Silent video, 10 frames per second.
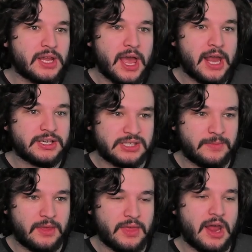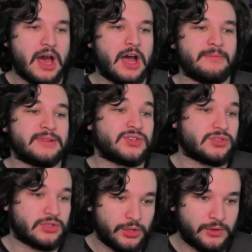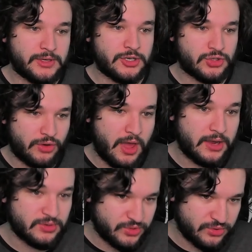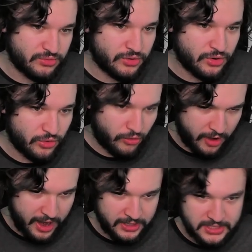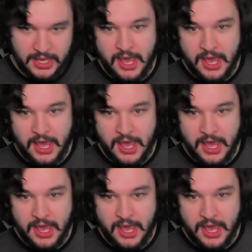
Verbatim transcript: and is something that I've been slowly trying to correct.